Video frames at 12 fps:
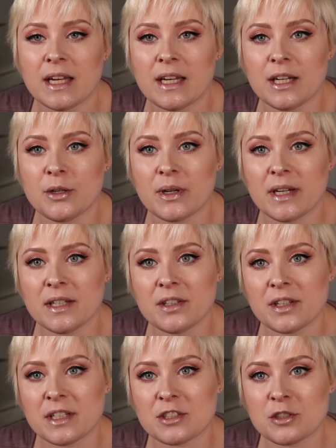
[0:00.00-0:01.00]
anyway,
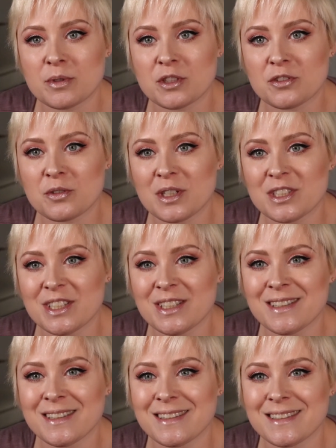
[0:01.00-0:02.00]
thanks so much for
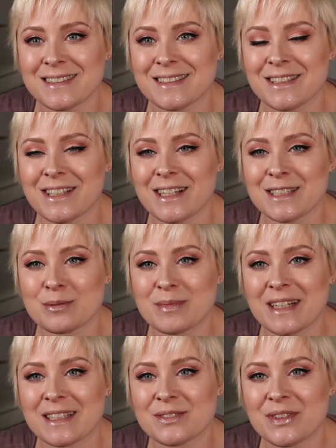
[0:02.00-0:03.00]
watching. See you guys in
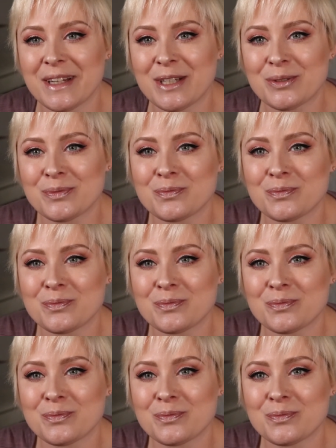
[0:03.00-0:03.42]
my next video.